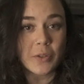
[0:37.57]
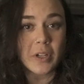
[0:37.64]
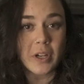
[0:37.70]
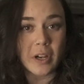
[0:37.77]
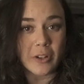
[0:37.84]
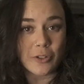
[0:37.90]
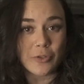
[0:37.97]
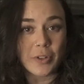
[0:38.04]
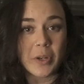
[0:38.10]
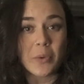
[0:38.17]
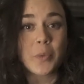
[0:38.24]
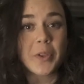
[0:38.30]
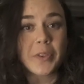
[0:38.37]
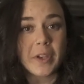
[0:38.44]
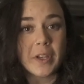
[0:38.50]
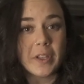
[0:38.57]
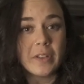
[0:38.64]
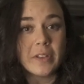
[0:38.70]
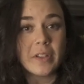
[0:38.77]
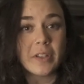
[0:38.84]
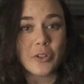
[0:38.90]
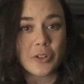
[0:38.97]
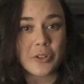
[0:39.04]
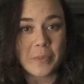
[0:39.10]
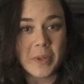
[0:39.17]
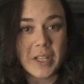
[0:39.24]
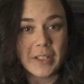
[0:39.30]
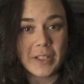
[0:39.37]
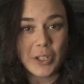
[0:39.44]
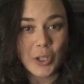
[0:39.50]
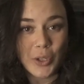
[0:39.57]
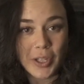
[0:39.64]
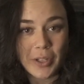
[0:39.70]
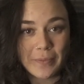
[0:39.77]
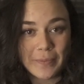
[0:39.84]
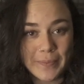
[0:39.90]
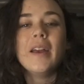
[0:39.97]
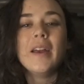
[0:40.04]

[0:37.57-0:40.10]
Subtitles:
to a country within the European Union.